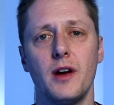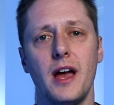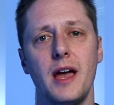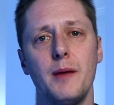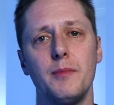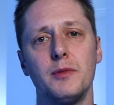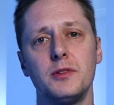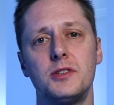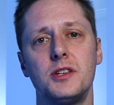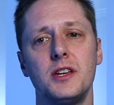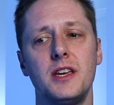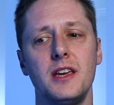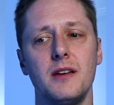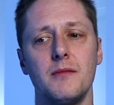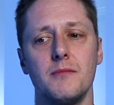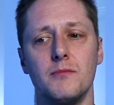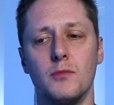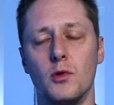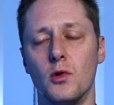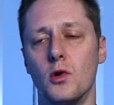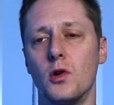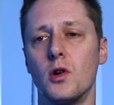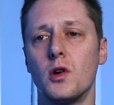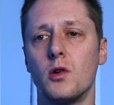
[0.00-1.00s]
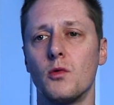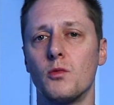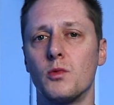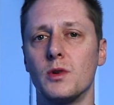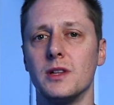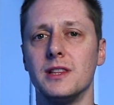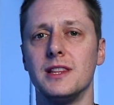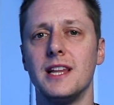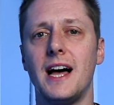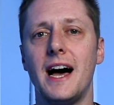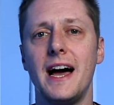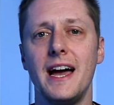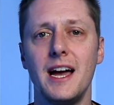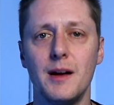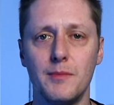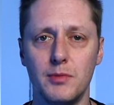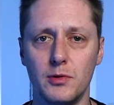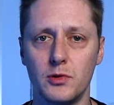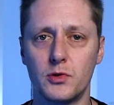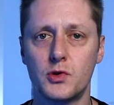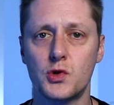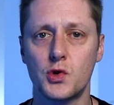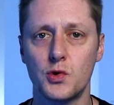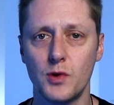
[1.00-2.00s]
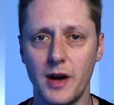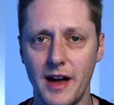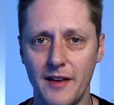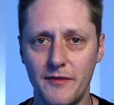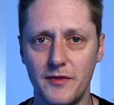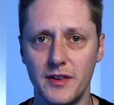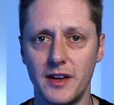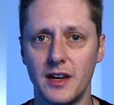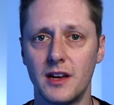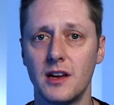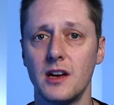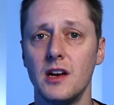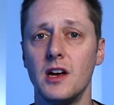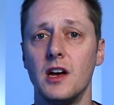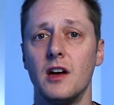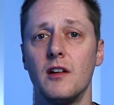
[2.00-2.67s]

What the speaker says: able to get more reliable traffic